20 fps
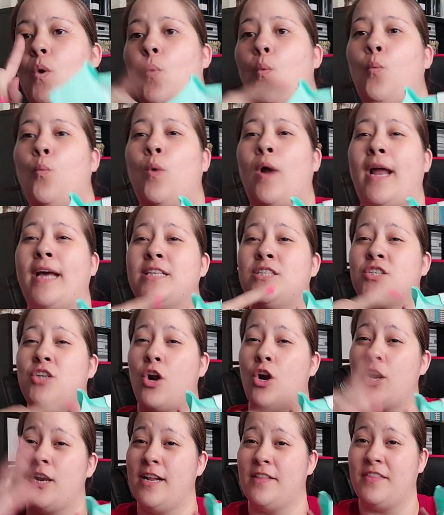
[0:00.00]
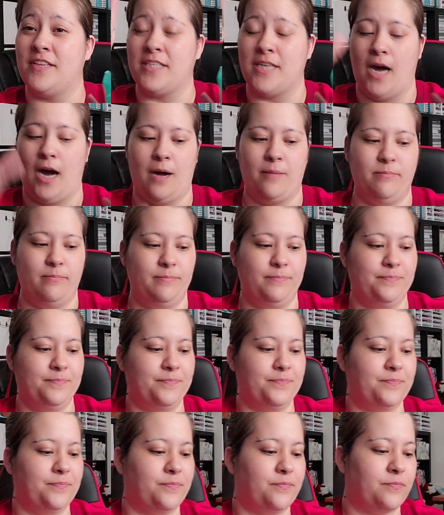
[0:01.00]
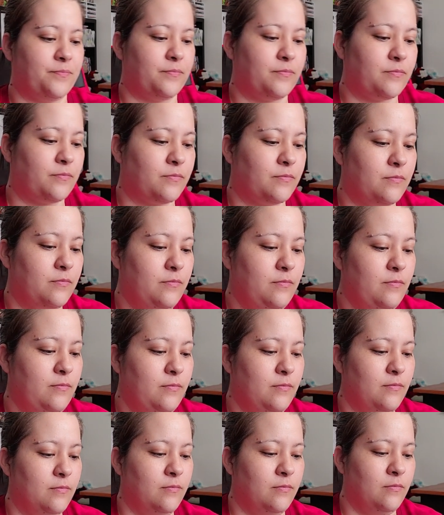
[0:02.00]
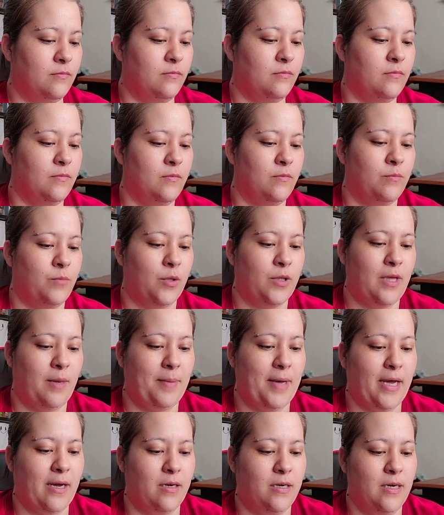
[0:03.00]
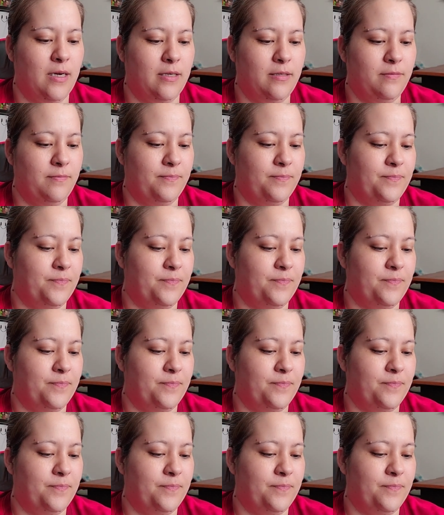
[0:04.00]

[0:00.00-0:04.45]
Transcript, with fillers: When I started at the top, put that back on,